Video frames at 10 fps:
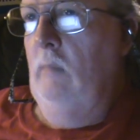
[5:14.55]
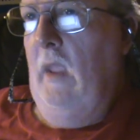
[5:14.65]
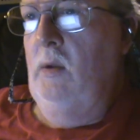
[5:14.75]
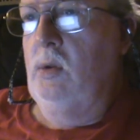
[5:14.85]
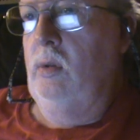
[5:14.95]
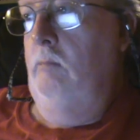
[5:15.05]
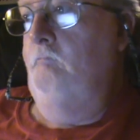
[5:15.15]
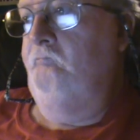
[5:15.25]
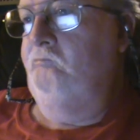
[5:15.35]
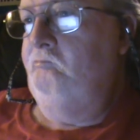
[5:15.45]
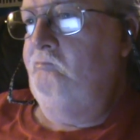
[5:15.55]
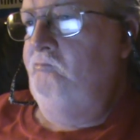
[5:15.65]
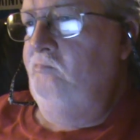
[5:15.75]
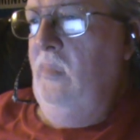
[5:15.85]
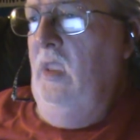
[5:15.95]
That's
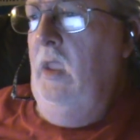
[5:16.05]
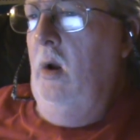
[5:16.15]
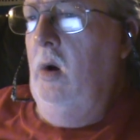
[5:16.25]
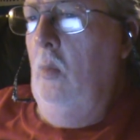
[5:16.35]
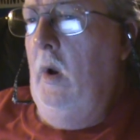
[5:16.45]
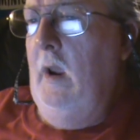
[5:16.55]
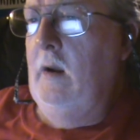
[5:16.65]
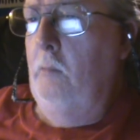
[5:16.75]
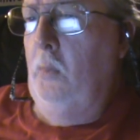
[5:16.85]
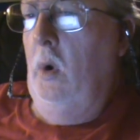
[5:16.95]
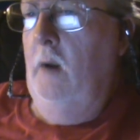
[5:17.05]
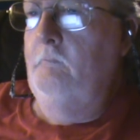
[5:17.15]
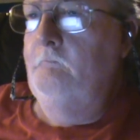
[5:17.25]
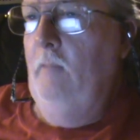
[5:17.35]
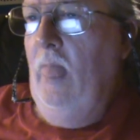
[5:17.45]
the only way I can put it.
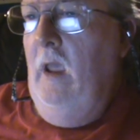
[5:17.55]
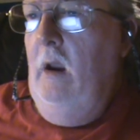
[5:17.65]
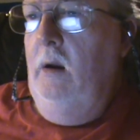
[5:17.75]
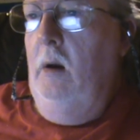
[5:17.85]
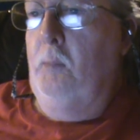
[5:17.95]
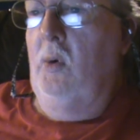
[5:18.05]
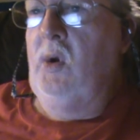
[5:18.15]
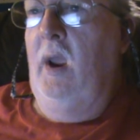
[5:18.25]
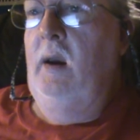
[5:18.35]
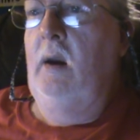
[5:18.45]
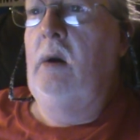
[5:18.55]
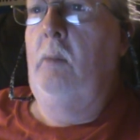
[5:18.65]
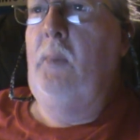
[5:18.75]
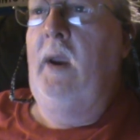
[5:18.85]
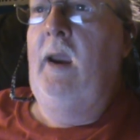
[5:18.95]
You're pretending to
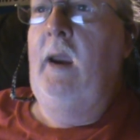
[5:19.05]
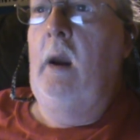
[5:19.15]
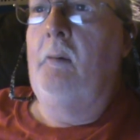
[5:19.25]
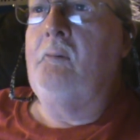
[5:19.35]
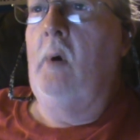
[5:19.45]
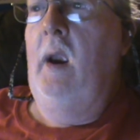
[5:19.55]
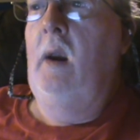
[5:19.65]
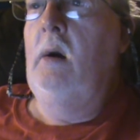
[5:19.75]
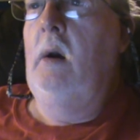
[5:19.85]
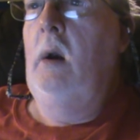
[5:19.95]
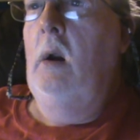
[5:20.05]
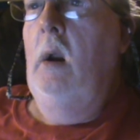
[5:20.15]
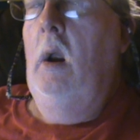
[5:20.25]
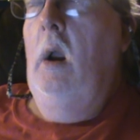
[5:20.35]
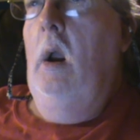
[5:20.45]
be a friend
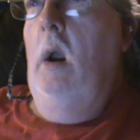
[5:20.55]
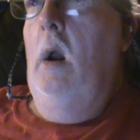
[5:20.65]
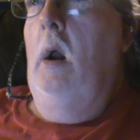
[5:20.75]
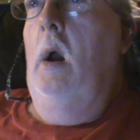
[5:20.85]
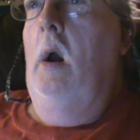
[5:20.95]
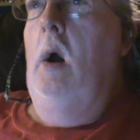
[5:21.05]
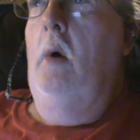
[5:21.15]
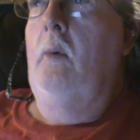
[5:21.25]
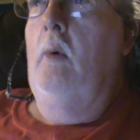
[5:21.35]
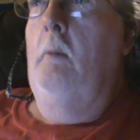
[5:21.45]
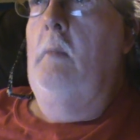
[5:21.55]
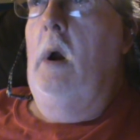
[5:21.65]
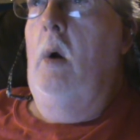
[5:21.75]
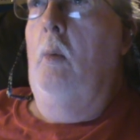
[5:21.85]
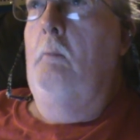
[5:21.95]
of
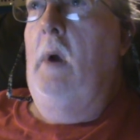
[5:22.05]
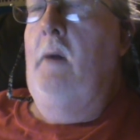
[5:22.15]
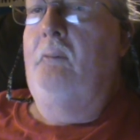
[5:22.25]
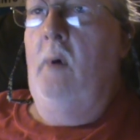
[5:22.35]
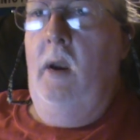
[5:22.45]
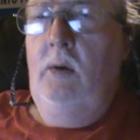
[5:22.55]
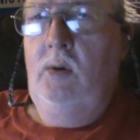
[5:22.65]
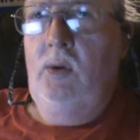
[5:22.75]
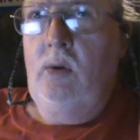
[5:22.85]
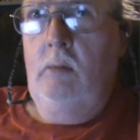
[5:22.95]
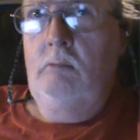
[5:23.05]
my, my friends.